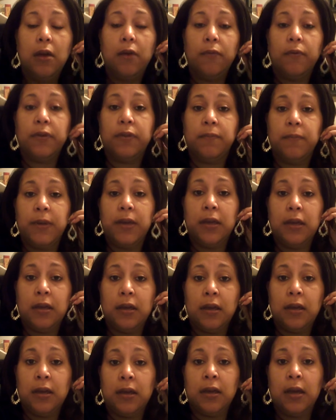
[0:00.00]
with
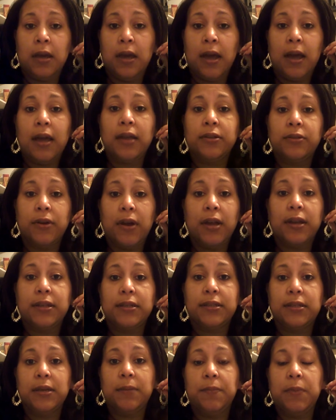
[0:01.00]
me and I try to
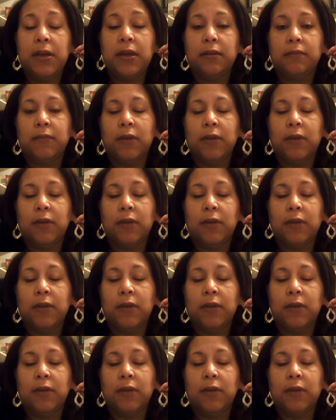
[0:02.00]
sip it.